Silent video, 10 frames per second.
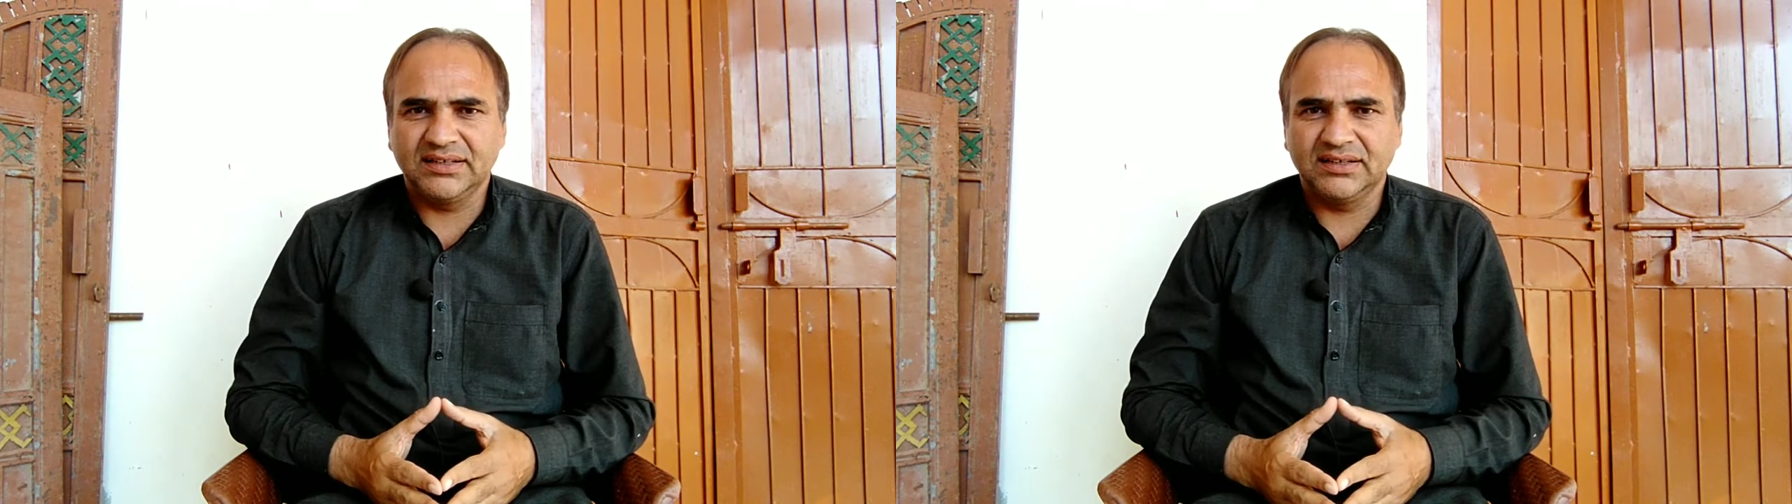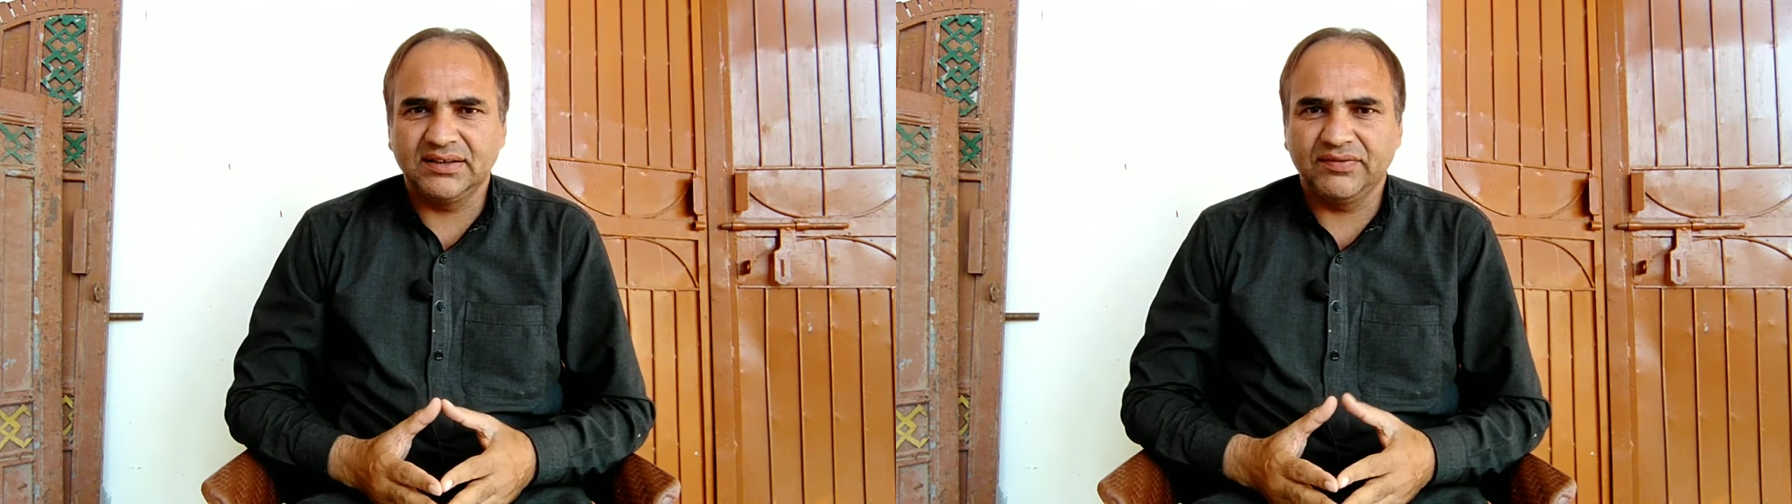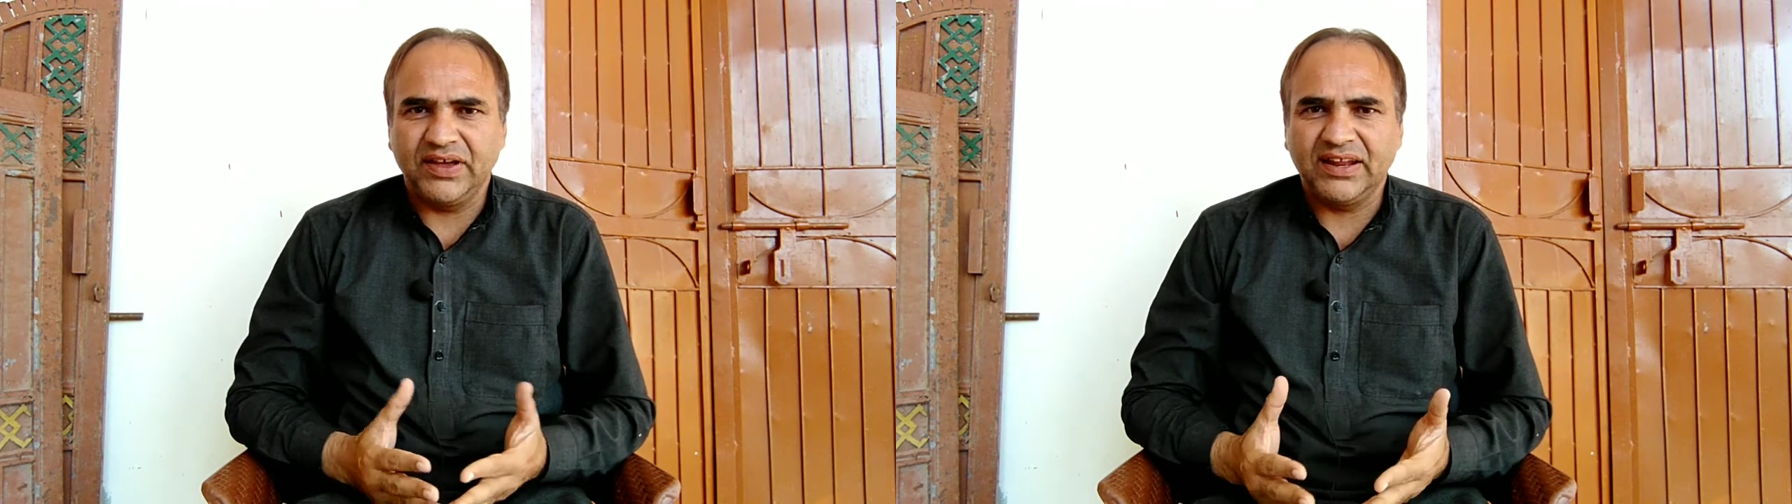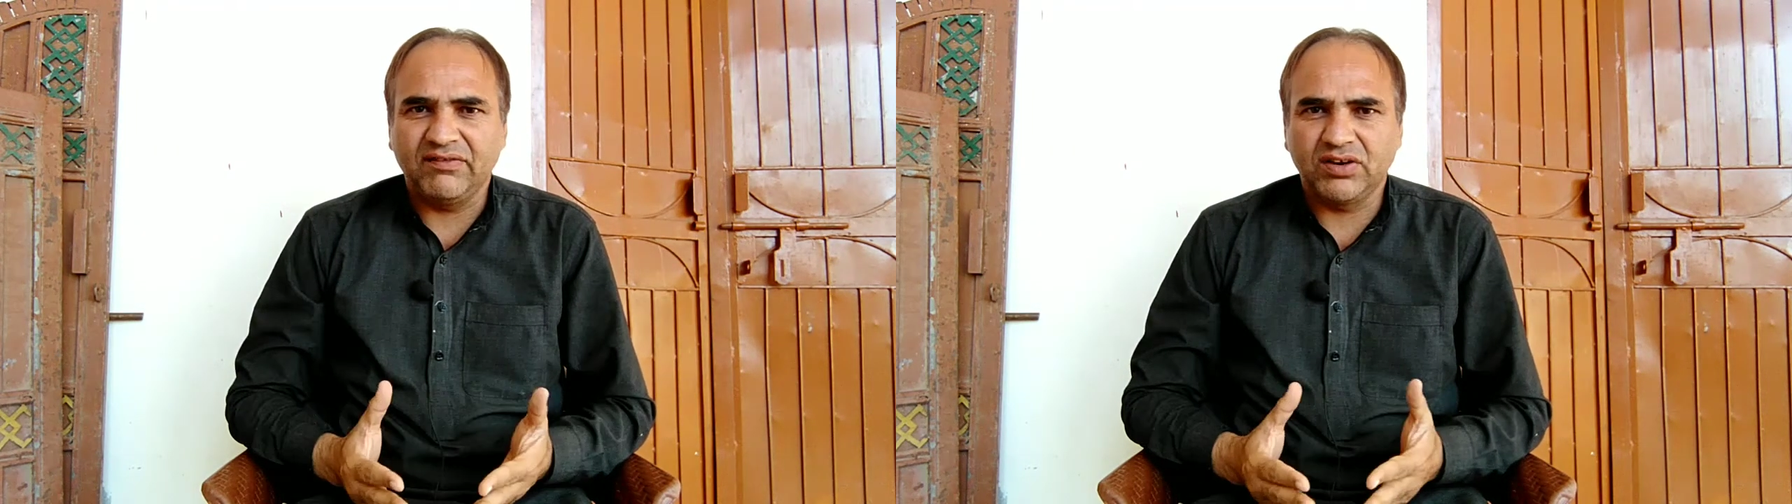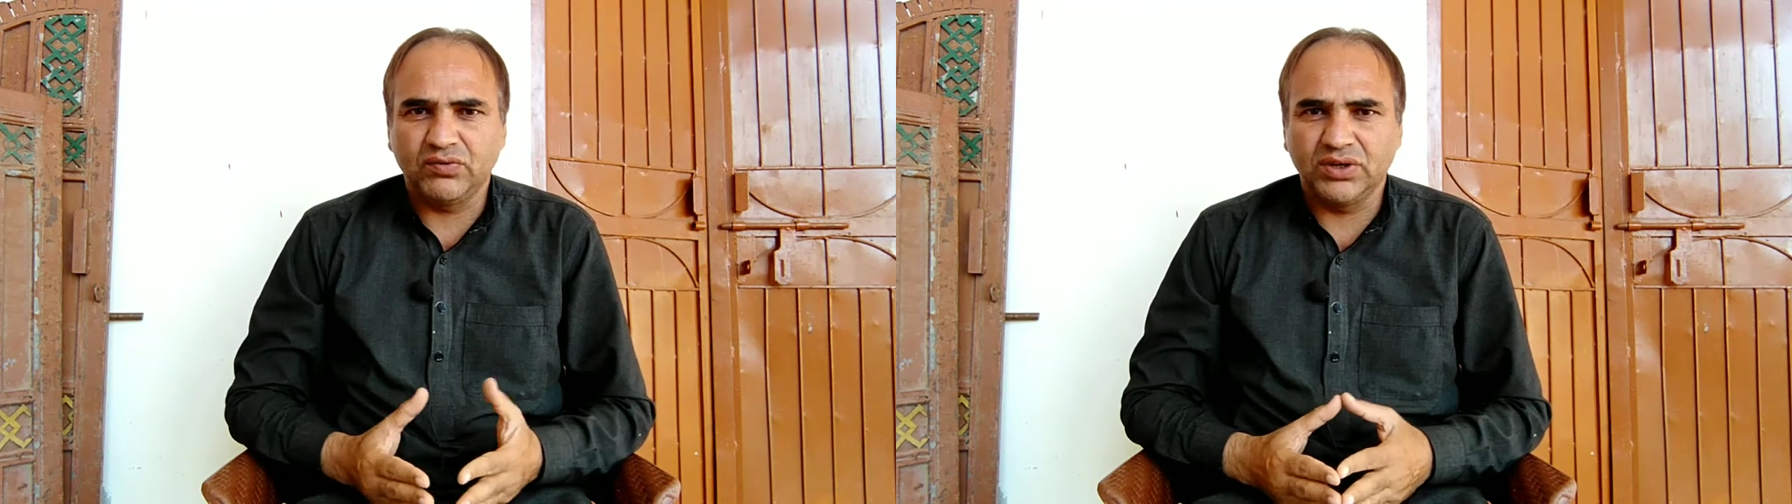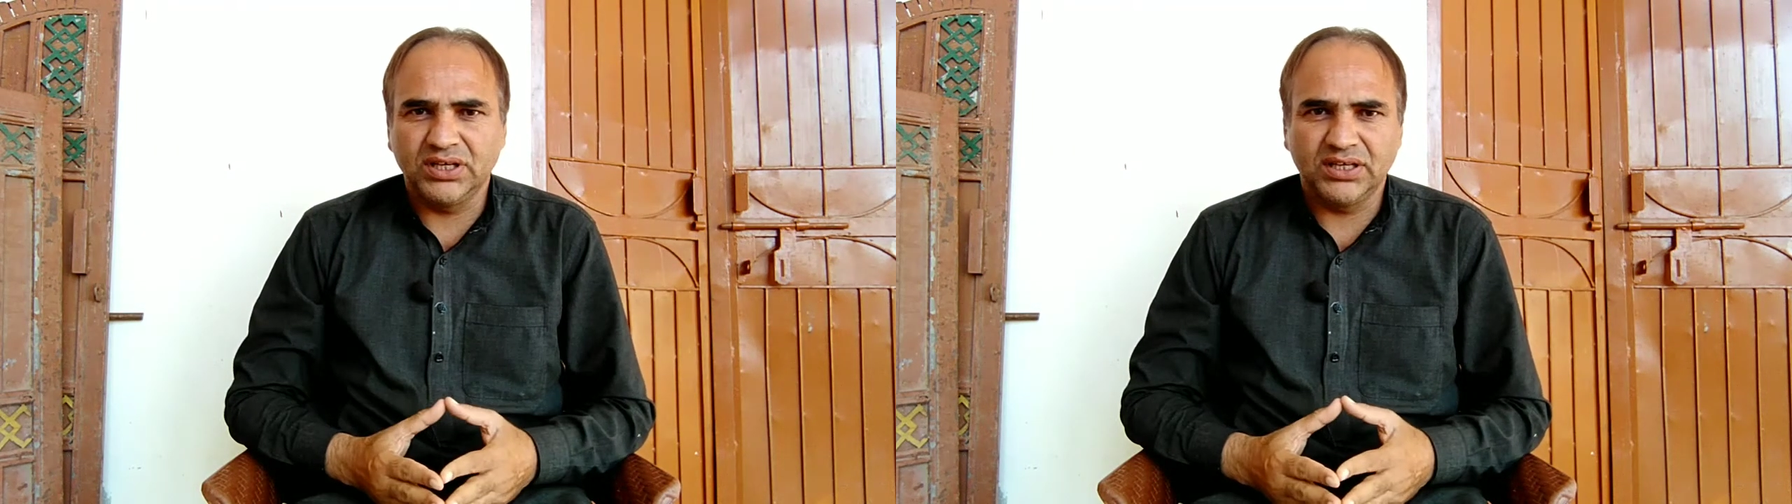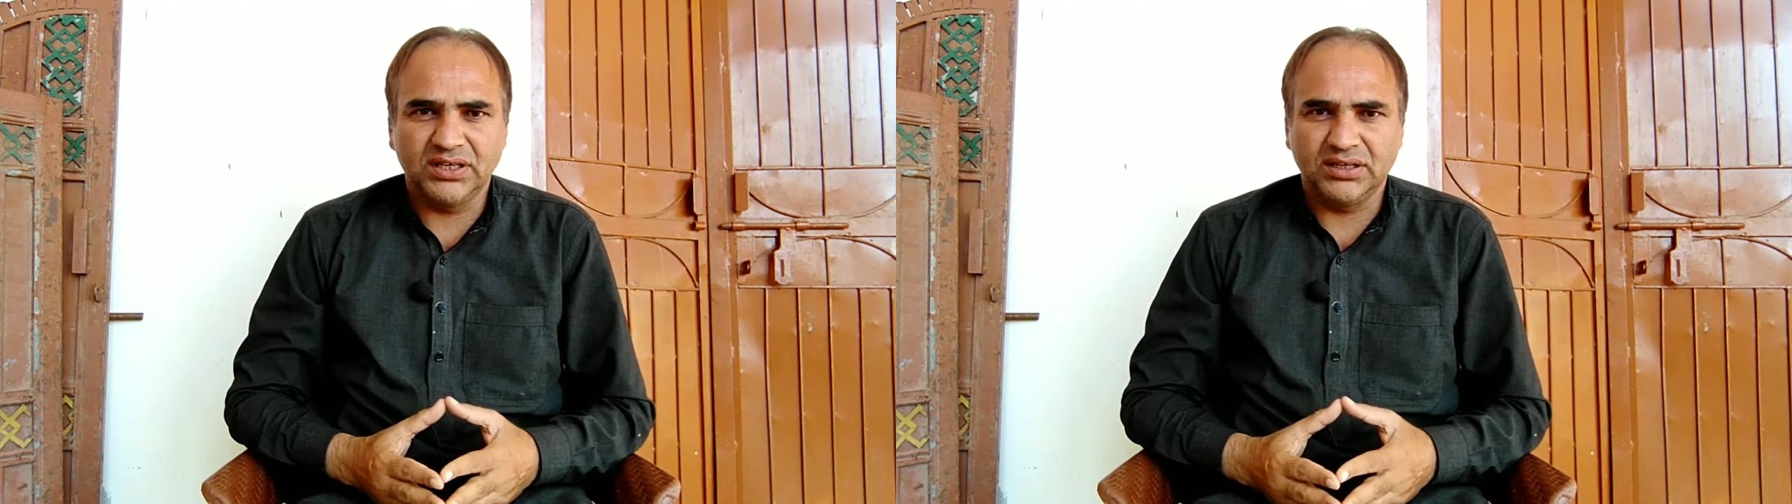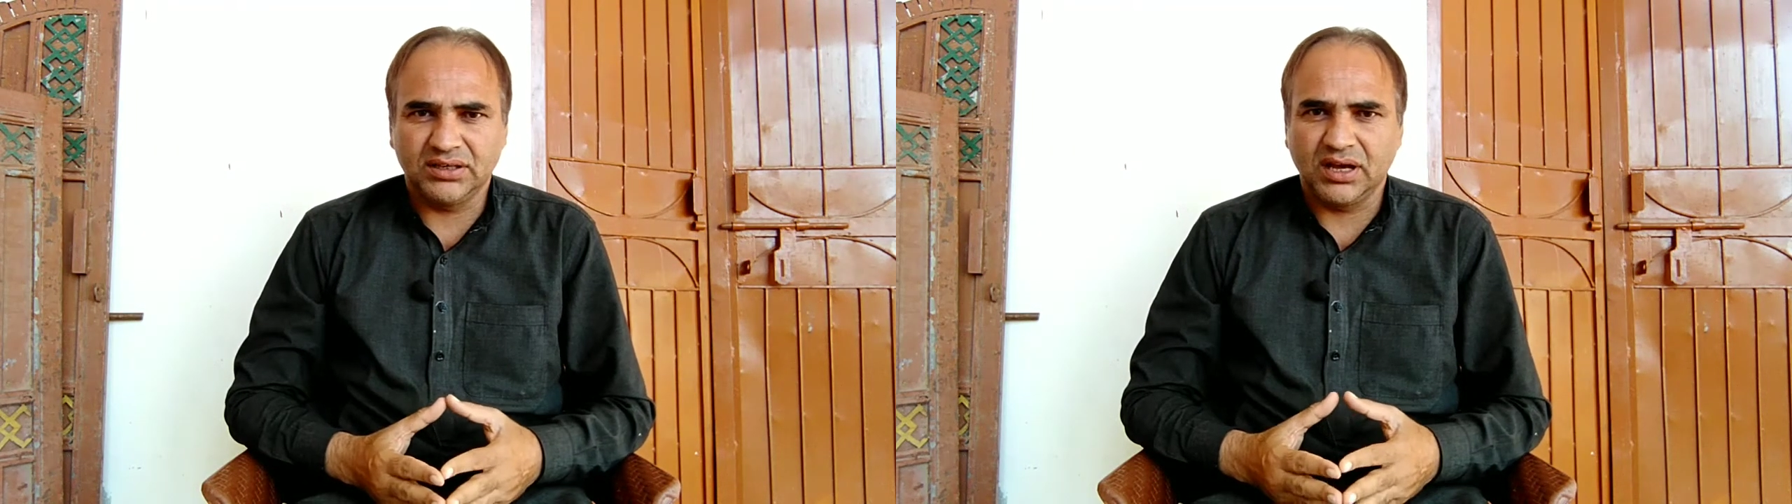Whenever we